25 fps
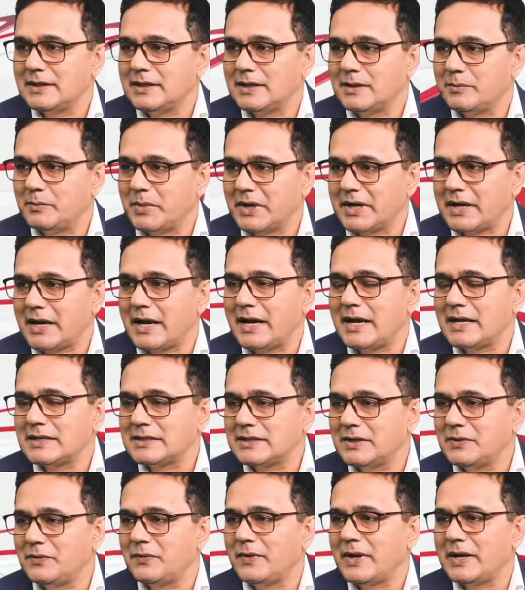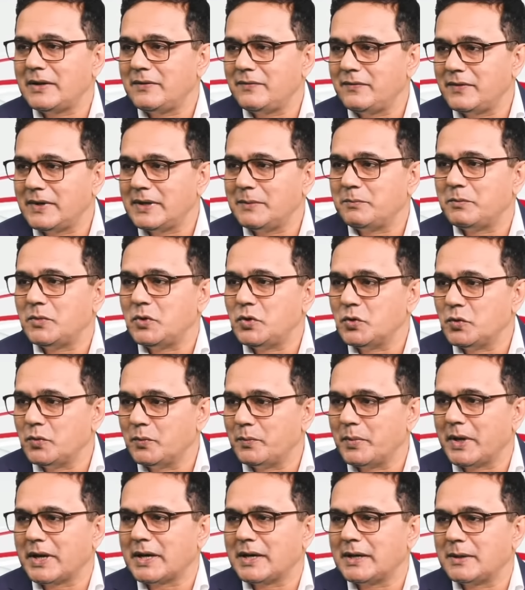But as and when we do
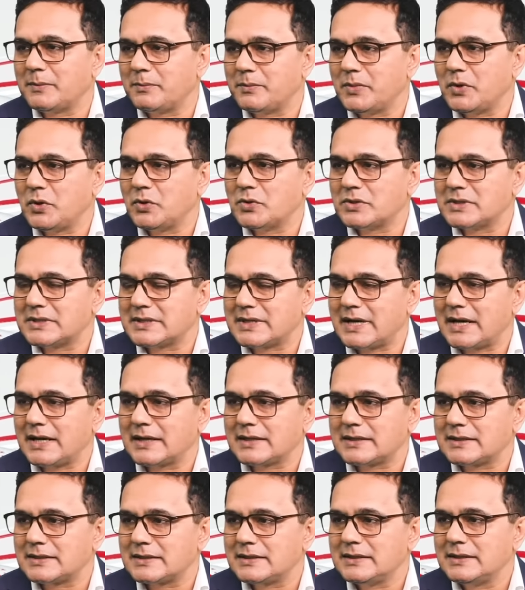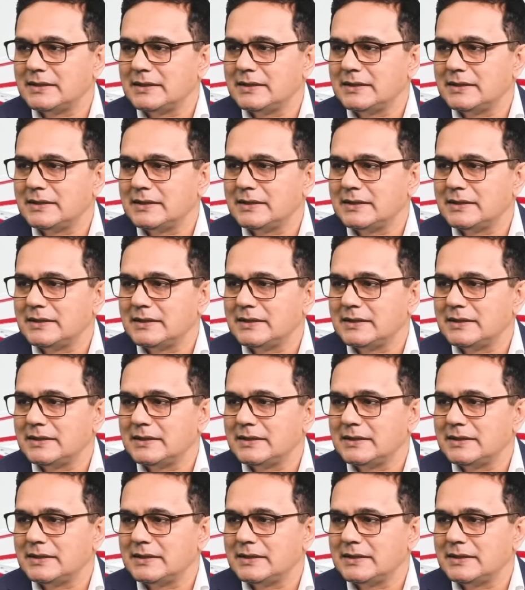pick up new stacks,